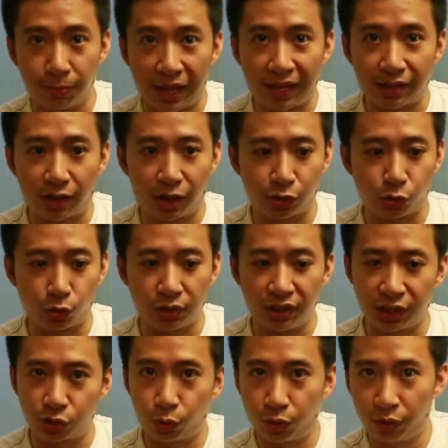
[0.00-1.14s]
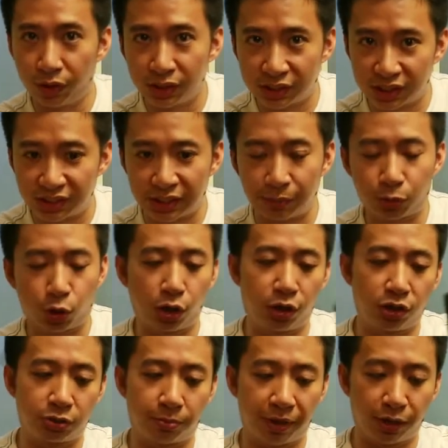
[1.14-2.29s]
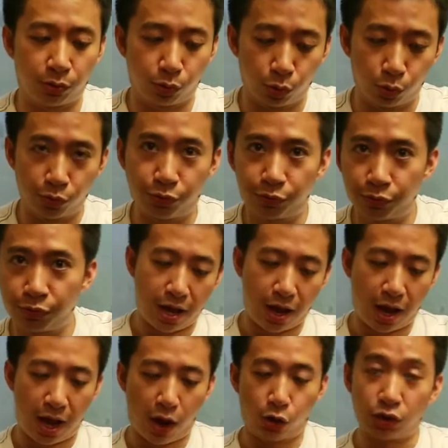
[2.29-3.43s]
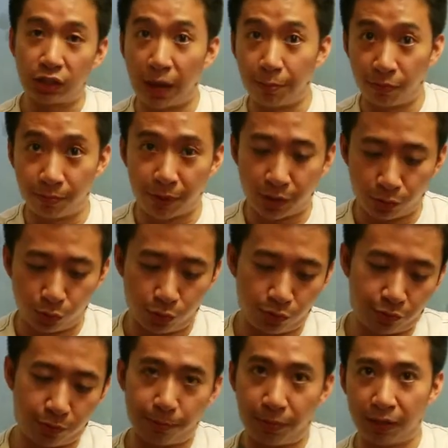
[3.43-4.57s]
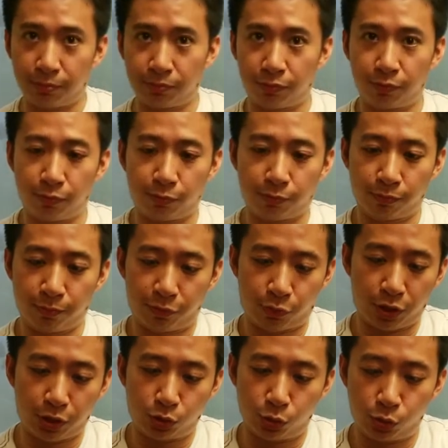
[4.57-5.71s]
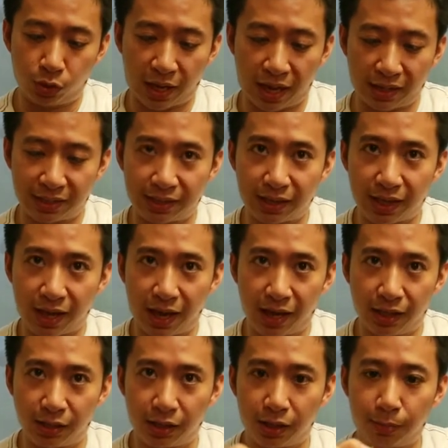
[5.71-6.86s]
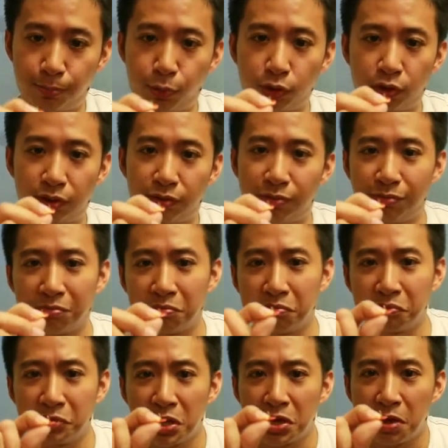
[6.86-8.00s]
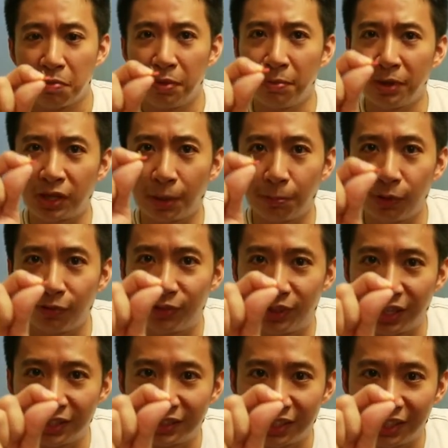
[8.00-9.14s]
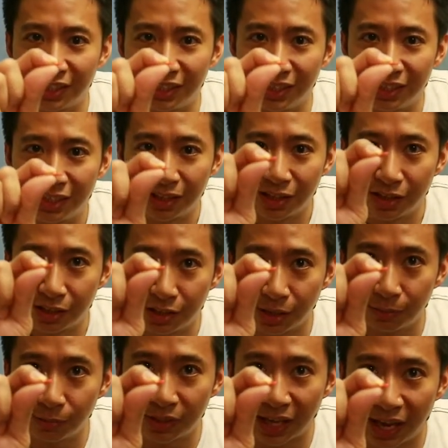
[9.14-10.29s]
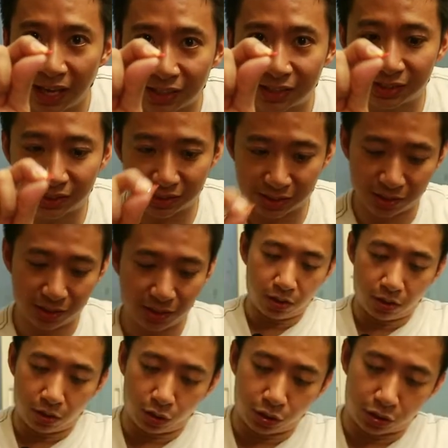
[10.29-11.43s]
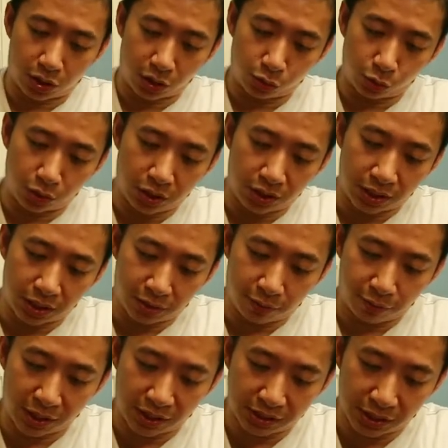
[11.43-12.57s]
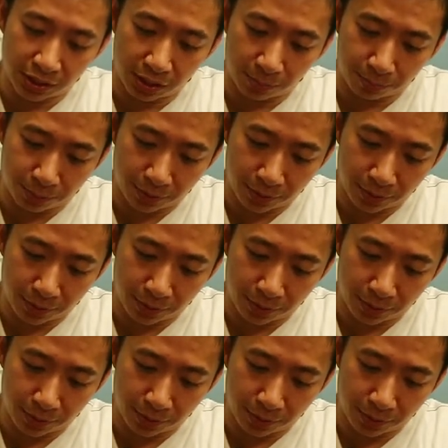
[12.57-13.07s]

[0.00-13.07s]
black cartolina, so it's the same color as my roof, on top of my roof. But before I do that, I'd put maybe a couple of dozen thumbtacks on the cartolina facing up,